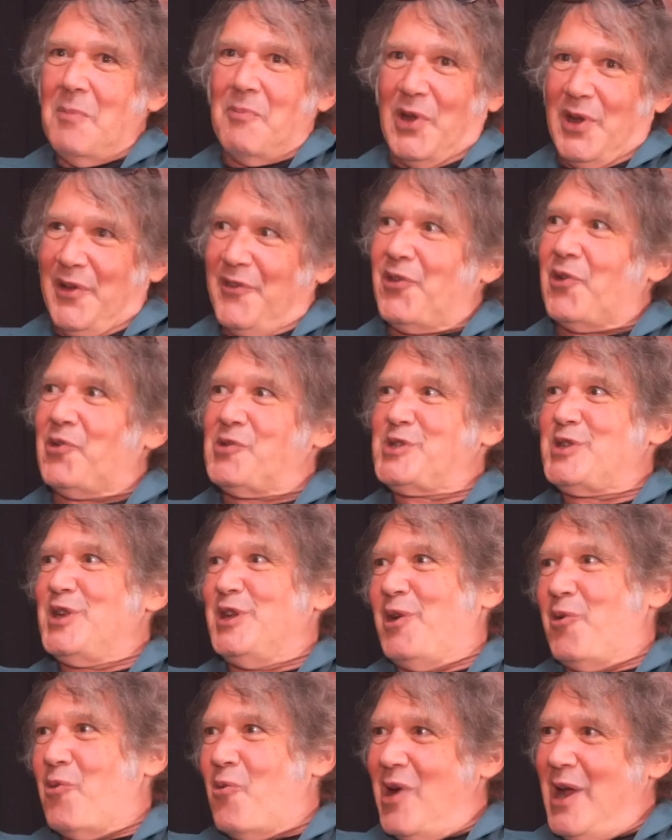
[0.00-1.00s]
but if they're
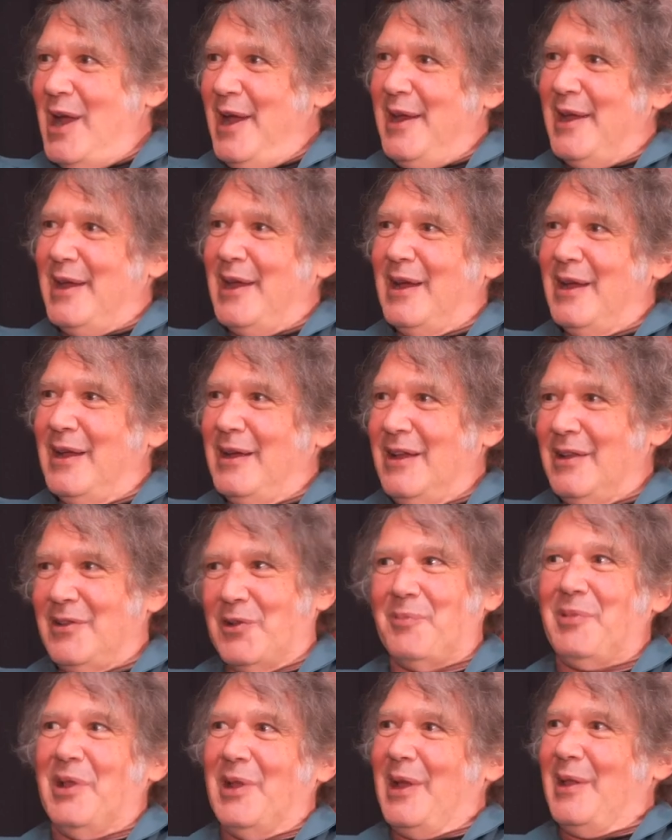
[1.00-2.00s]
sitting waiting and
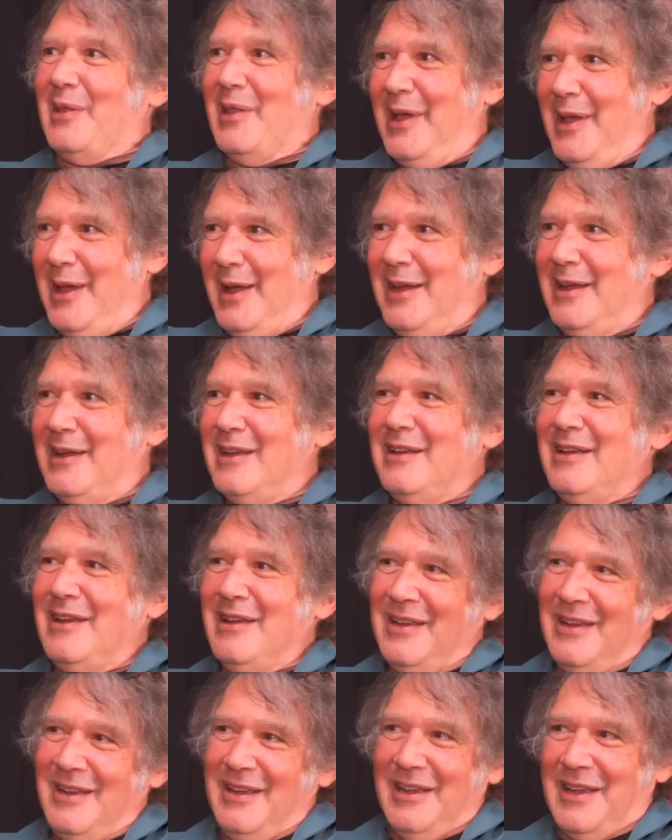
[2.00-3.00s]
they're playing late
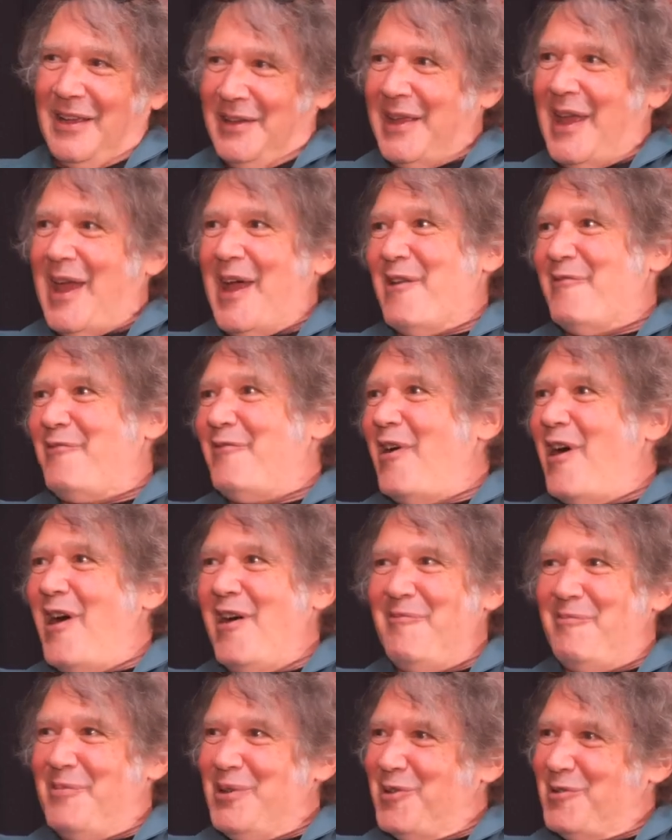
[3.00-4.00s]
and they have
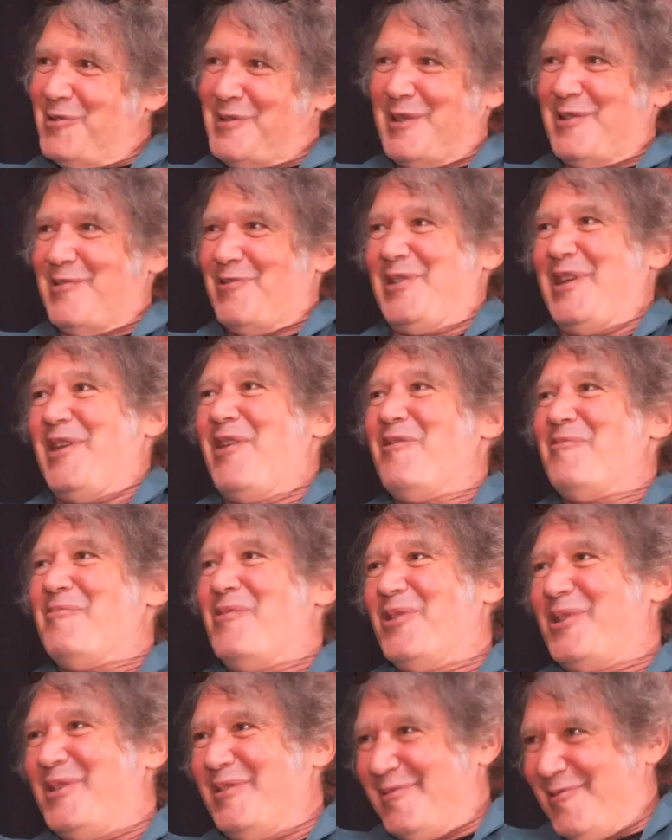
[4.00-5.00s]
five beers and they're
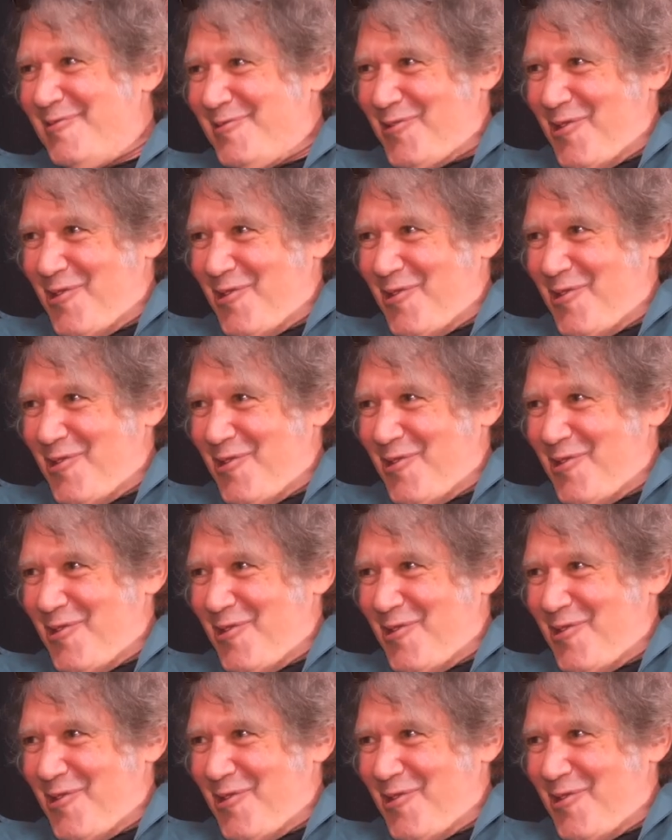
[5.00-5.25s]
terrible because they're